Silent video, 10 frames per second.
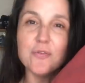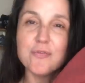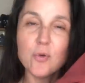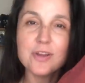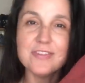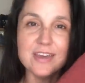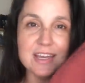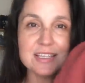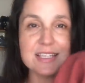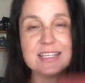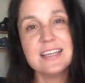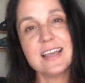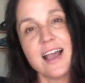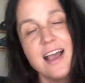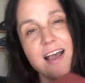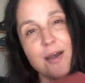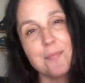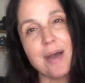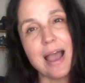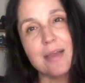for this,
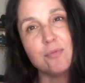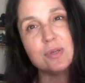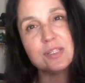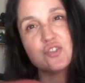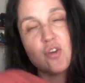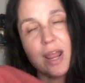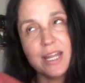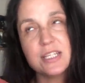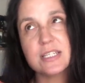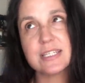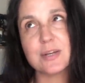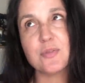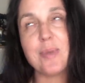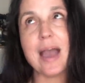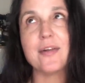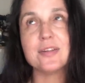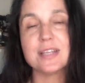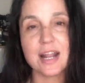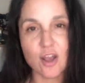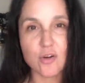I was trying to stick with patterns
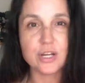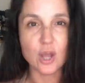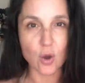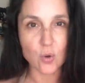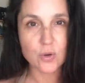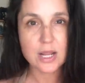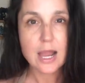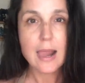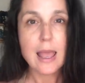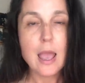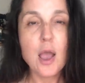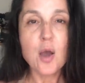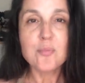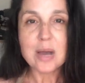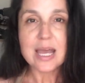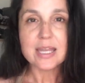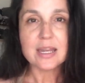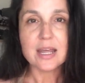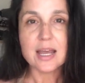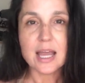that I already own, but
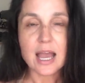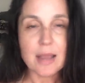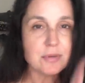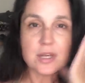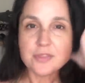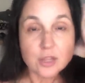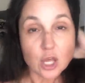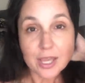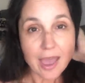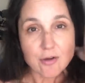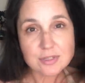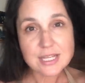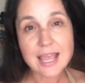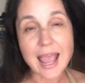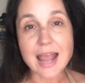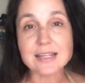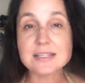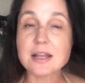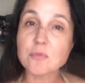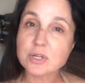I was on the lookout and
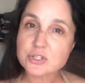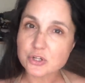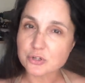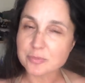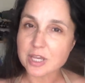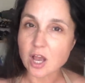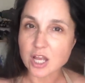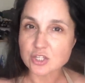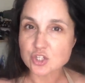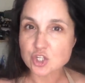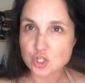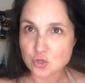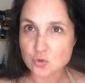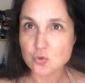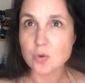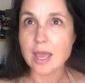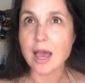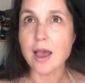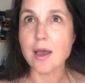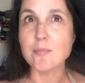someone turned me on to
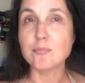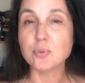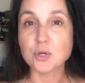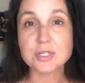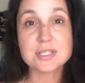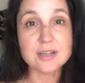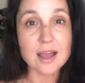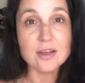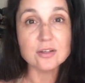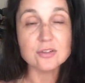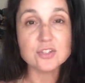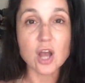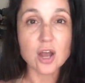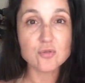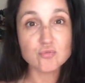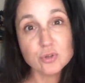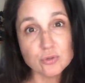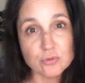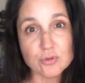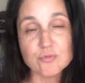
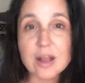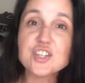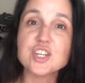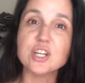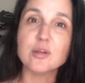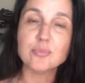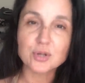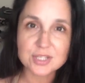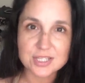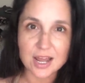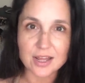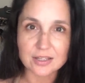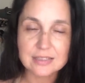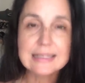BurdaStyle.ru, the Russian BurdaStyle.